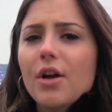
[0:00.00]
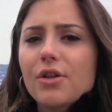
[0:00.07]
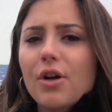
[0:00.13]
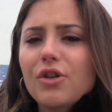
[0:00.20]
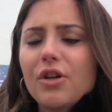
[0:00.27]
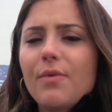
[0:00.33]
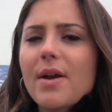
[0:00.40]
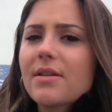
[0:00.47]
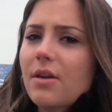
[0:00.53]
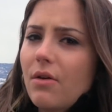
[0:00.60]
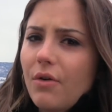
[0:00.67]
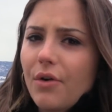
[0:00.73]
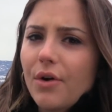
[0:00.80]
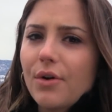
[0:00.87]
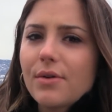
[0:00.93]
Search and rescue
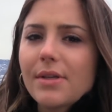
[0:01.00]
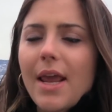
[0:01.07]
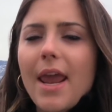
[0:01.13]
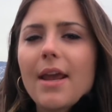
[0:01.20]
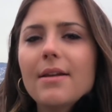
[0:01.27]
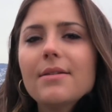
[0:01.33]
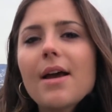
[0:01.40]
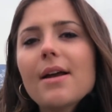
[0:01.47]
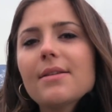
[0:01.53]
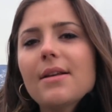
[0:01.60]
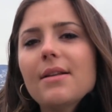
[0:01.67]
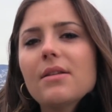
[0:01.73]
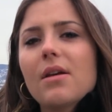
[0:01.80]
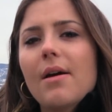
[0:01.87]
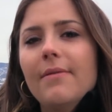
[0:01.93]
crews and
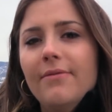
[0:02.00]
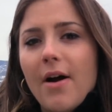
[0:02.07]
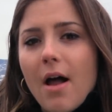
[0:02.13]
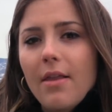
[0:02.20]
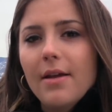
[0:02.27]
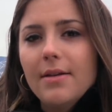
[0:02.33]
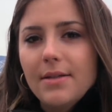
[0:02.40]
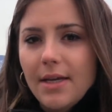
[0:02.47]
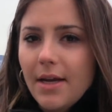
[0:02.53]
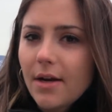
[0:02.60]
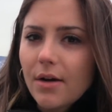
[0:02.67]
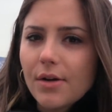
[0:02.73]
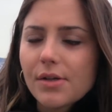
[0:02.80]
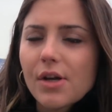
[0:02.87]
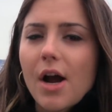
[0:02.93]
dozens of
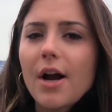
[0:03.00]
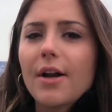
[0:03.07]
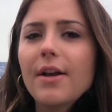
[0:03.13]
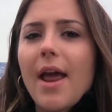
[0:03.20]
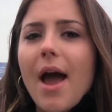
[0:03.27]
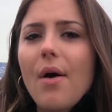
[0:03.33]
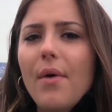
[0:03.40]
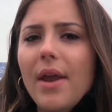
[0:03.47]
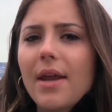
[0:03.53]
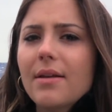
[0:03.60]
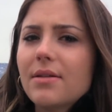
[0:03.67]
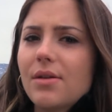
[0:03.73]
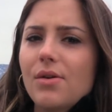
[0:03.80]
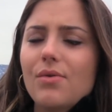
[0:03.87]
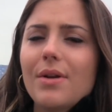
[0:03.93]
volunteers are now
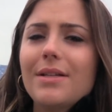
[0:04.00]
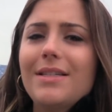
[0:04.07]
into